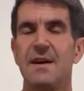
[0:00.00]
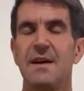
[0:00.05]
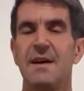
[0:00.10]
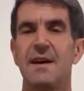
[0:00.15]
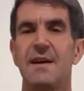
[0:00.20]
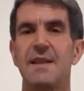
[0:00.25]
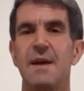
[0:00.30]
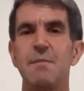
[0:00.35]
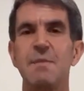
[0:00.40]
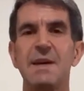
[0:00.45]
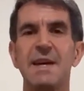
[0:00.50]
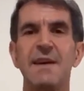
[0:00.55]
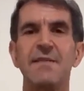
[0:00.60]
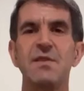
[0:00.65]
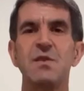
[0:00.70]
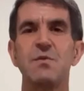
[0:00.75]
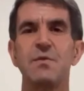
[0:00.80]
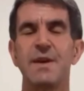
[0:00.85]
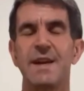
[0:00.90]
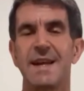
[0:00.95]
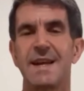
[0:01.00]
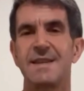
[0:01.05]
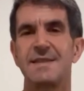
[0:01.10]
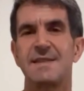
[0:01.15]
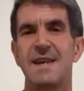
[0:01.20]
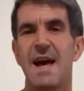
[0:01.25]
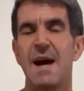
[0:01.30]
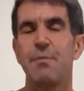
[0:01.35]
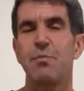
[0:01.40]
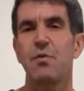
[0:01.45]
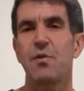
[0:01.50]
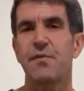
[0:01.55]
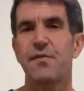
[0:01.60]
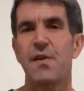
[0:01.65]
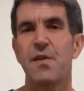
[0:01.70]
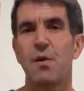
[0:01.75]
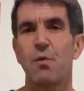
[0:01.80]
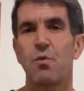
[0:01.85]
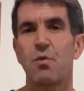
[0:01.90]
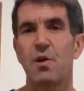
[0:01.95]
And let me give you an example
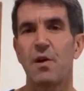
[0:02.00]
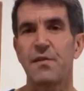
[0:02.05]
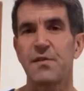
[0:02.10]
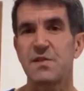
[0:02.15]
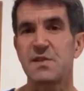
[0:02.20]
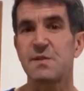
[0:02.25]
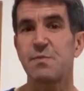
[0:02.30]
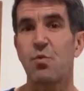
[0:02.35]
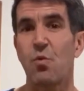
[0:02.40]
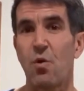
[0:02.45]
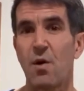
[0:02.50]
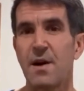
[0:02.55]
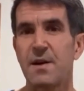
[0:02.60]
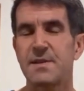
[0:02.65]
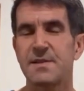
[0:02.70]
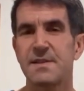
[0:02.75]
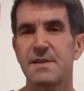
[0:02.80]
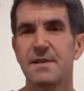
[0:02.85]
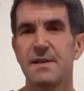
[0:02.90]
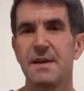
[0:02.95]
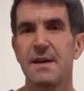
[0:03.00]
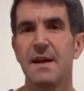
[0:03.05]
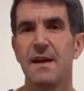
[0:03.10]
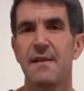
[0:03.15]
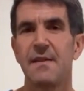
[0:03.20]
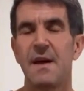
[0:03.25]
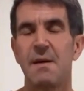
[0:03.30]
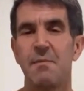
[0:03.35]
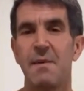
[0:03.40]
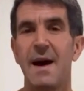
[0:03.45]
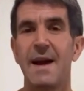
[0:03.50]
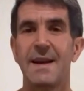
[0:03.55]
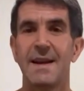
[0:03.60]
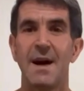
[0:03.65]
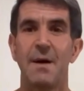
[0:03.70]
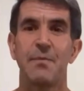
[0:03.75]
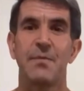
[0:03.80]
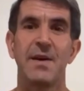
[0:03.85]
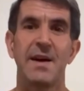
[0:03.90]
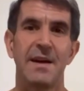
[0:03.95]
from the world of sports that might
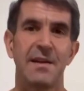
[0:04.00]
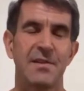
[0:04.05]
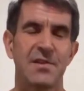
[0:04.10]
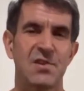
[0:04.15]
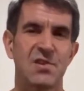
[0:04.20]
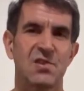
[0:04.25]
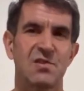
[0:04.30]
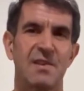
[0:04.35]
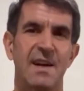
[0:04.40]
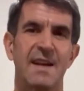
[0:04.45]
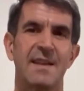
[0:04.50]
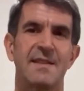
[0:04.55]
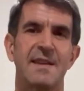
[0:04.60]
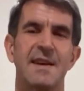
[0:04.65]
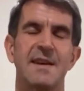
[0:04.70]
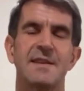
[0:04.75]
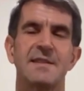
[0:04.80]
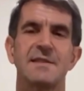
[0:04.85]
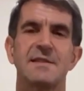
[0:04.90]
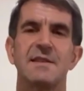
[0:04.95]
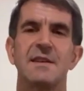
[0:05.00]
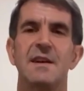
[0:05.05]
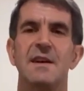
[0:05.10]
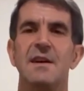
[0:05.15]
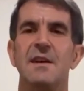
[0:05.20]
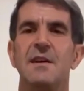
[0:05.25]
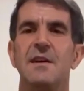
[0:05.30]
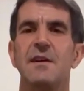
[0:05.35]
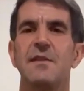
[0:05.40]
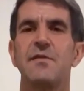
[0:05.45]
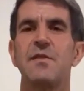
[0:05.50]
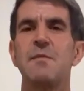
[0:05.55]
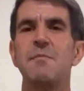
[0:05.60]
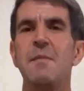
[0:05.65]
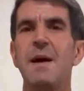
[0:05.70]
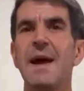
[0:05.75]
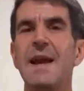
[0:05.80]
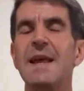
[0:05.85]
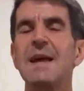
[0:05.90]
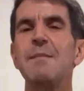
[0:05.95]
help to illustrate this. For
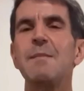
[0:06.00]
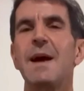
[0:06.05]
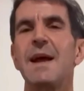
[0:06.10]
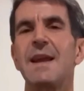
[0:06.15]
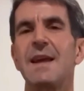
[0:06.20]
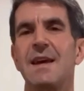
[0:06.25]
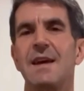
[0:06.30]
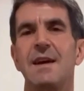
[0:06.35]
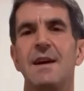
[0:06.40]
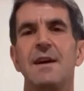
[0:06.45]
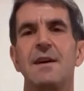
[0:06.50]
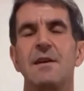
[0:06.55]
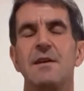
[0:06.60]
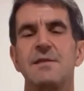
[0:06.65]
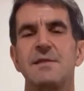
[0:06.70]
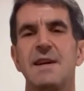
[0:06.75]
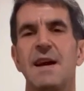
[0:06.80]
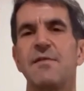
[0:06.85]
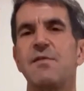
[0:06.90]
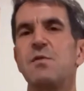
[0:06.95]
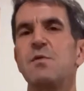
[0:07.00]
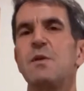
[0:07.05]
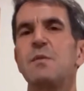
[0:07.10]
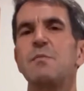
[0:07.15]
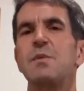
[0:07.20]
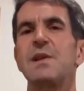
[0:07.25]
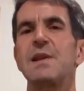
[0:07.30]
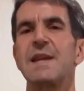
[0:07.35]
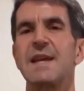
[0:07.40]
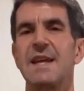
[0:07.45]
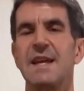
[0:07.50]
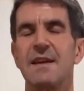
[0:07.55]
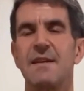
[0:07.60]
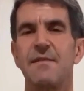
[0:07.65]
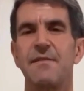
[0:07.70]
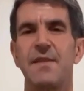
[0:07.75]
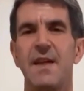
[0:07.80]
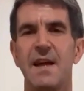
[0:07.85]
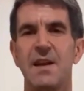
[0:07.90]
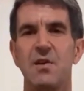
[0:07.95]
many, many years, everyone
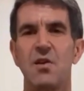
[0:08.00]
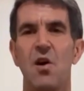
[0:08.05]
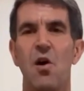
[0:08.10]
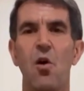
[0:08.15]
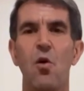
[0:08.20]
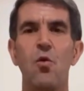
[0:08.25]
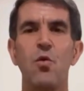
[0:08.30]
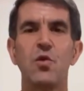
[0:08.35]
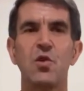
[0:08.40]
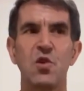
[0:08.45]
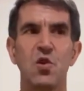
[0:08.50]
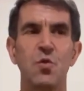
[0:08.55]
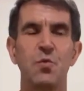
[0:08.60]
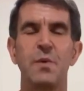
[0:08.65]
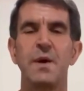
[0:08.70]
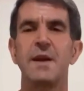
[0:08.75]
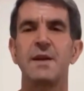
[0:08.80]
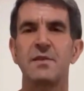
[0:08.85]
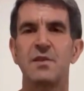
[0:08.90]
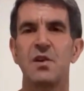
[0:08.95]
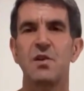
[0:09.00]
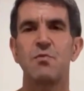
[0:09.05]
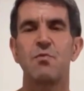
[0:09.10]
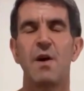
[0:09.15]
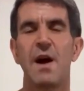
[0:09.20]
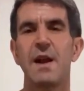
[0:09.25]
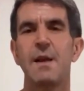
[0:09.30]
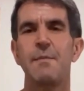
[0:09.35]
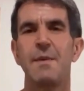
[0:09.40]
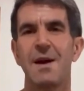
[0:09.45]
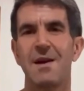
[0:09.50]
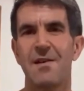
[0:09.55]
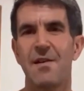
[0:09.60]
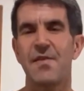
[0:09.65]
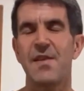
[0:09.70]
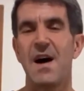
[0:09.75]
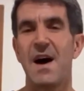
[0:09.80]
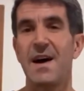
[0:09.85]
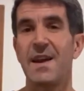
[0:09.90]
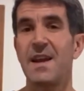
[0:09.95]
believed that no human could run a
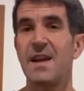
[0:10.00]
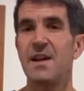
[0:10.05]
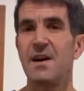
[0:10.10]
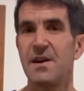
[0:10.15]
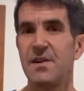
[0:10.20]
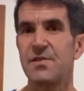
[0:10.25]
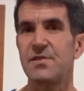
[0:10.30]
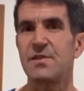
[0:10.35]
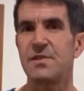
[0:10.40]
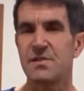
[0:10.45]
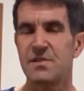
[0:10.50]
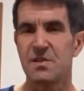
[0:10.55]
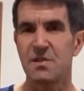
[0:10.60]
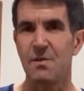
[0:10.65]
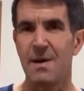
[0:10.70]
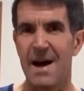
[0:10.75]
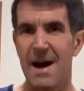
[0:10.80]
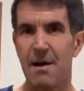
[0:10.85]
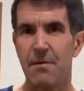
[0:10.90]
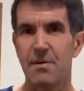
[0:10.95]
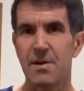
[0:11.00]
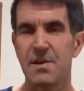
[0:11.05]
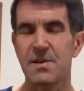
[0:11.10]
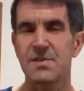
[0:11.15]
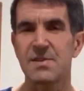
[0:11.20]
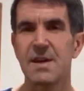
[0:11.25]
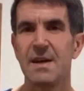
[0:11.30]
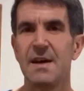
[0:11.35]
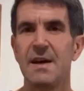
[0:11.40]
marathon in under 2 hours.